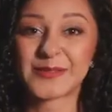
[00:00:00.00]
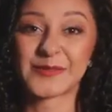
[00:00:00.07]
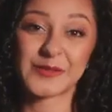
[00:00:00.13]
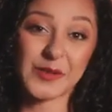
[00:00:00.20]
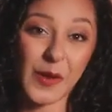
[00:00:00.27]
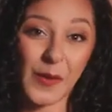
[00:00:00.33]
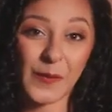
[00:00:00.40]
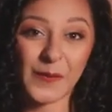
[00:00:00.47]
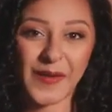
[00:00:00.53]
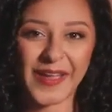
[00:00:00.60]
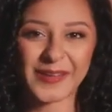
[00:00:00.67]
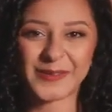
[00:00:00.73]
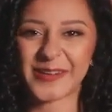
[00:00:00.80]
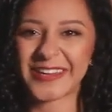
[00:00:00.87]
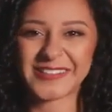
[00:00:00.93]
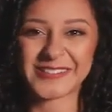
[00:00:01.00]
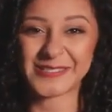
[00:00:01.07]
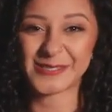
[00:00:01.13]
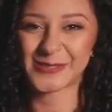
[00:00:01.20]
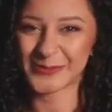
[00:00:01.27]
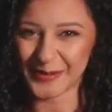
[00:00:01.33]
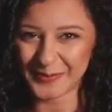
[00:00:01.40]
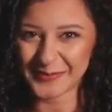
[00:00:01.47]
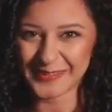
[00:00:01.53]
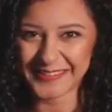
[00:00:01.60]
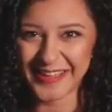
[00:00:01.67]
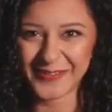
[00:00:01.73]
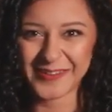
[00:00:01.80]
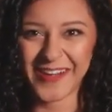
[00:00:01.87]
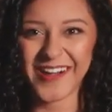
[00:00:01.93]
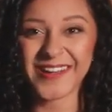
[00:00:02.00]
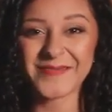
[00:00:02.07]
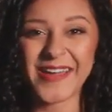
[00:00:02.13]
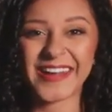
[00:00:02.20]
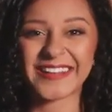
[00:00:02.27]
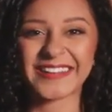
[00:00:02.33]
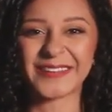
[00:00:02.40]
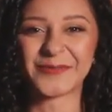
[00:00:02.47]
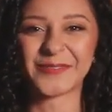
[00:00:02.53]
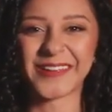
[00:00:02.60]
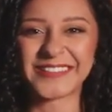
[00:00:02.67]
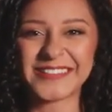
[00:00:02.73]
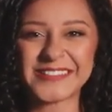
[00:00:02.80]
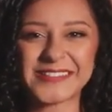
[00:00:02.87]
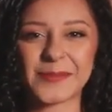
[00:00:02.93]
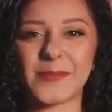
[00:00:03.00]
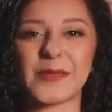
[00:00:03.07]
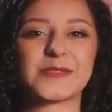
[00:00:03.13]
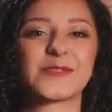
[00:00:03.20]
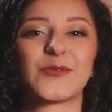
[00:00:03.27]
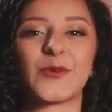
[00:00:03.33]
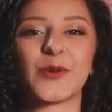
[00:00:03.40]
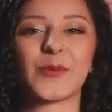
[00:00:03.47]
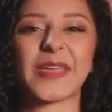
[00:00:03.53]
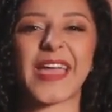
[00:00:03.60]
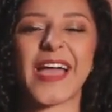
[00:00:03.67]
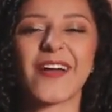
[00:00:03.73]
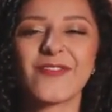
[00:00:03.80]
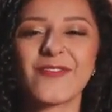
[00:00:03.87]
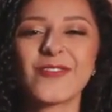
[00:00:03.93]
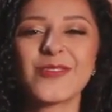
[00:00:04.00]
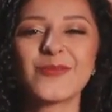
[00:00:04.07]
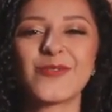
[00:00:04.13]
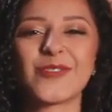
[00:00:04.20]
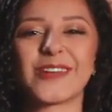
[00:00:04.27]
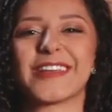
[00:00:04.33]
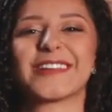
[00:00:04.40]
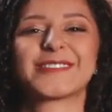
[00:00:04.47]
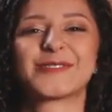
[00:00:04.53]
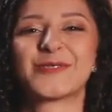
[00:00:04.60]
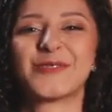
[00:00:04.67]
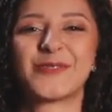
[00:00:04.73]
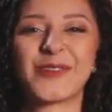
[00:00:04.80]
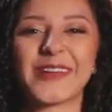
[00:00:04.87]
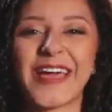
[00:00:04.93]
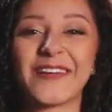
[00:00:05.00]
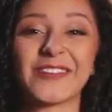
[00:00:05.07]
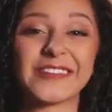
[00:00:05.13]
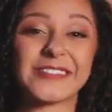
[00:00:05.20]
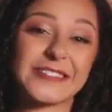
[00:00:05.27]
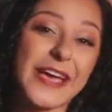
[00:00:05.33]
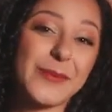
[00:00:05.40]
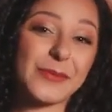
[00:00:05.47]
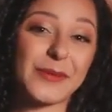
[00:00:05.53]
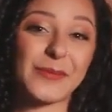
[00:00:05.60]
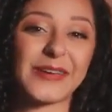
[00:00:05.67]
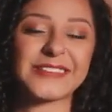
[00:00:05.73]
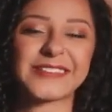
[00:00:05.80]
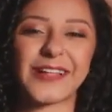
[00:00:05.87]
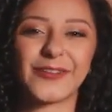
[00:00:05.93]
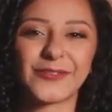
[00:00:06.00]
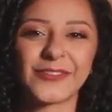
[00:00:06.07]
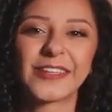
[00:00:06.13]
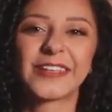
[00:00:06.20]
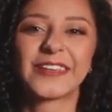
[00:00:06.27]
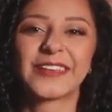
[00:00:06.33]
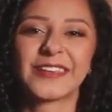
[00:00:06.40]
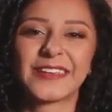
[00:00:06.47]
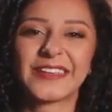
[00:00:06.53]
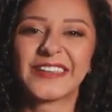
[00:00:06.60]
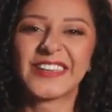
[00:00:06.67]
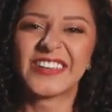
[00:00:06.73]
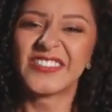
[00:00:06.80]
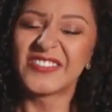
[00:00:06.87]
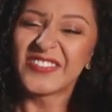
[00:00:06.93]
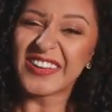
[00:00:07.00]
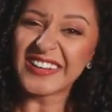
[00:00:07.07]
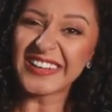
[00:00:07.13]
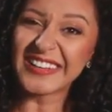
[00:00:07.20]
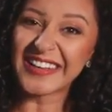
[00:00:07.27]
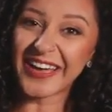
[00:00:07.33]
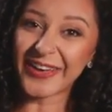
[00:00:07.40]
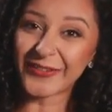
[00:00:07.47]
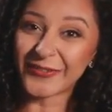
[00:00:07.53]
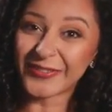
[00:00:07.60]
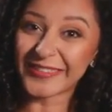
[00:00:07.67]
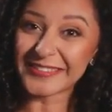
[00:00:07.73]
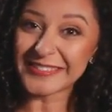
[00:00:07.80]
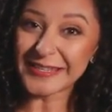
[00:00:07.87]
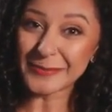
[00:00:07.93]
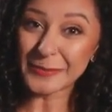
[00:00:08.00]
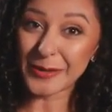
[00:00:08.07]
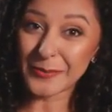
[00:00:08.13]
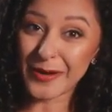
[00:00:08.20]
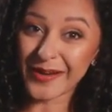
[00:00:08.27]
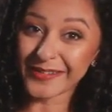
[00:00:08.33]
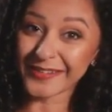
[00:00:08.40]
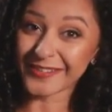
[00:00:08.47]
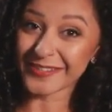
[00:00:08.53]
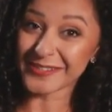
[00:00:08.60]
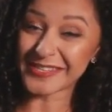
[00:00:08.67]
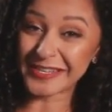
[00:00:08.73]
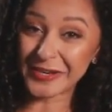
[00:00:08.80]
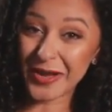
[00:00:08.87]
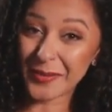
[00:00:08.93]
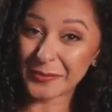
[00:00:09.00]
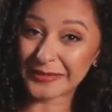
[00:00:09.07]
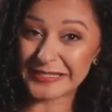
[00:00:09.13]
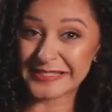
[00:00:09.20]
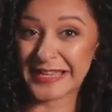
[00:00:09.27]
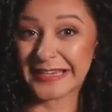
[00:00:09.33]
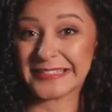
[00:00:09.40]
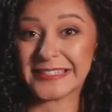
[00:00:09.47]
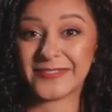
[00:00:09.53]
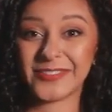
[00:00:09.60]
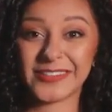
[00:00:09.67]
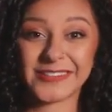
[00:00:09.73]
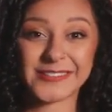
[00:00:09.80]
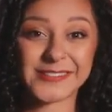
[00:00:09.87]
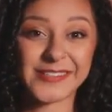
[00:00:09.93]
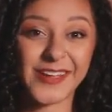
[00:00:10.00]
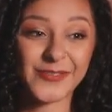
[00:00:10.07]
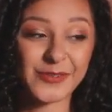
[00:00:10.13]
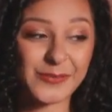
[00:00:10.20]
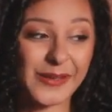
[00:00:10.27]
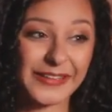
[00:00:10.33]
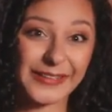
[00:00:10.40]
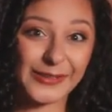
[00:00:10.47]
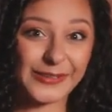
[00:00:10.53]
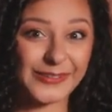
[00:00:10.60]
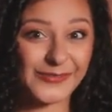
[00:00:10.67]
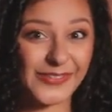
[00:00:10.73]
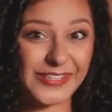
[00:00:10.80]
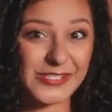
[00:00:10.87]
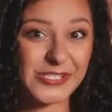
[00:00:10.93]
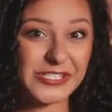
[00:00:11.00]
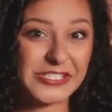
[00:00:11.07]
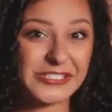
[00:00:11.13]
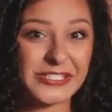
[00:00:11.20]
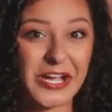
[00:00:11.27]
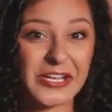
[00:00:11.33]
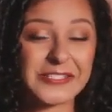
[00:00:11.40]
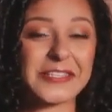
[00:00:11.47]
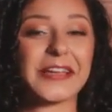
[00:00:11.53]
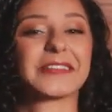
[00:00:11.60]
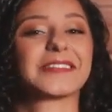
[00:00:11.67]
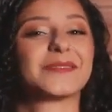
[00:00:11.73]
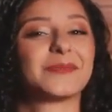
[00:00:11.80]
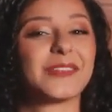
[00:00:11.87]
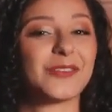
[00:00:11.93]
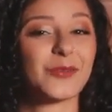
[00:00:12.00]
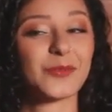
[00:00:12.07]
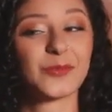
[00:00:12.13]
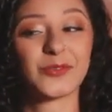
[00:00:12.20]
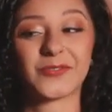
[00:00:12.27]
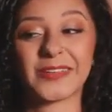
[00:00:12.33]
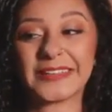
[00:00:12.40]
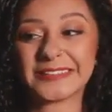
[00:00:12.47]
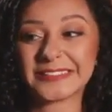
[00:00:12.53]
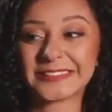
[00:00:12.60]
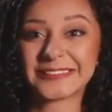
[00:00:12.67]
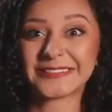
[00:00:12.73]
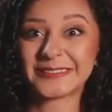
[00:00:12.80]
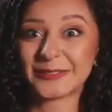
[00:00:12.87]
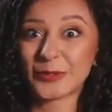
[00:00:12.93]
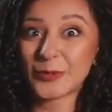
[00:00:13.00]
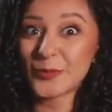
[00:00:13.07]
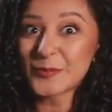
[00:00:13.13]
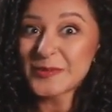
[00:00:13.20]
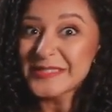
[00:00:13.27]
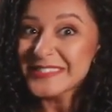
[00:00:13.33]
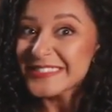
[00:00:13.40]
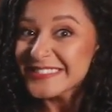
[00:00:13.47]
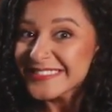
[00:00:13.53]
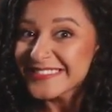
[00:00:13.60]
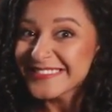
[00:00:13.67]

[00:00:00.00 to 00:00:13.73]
So I created a script that would automatically run these commands for me every morning to avoid having to type them myself. Funny enough, the team that monitors anomalous activity discovered my little invention and contacted me to remove it. Oops.